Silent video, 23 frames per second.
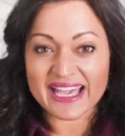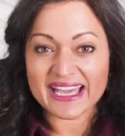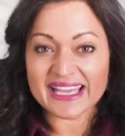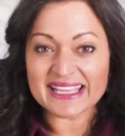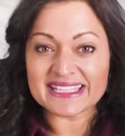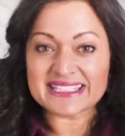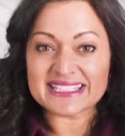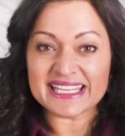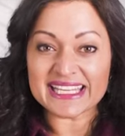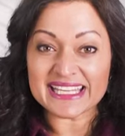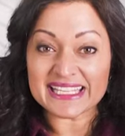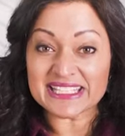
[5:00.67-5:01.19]

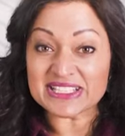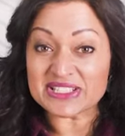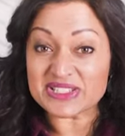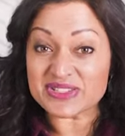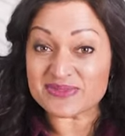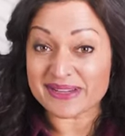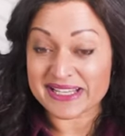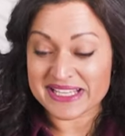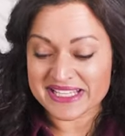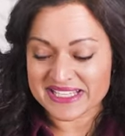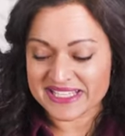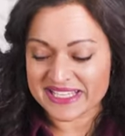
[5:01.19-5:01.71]
And into
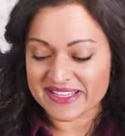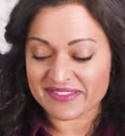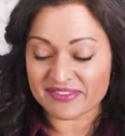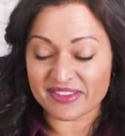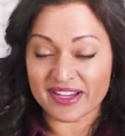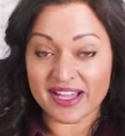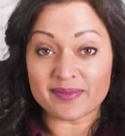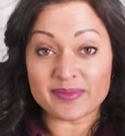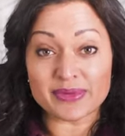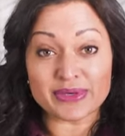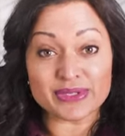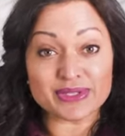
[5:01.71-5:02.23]
my sieve,
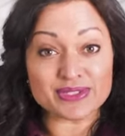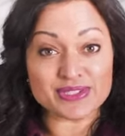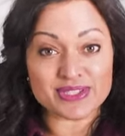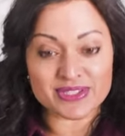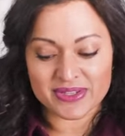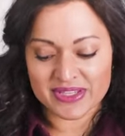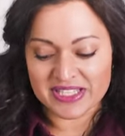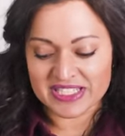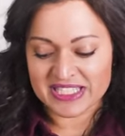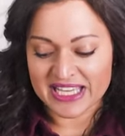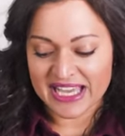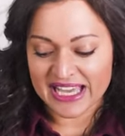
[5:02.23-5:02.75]
I'm also
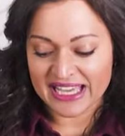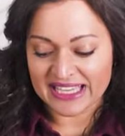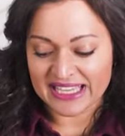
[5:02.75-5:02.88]
going to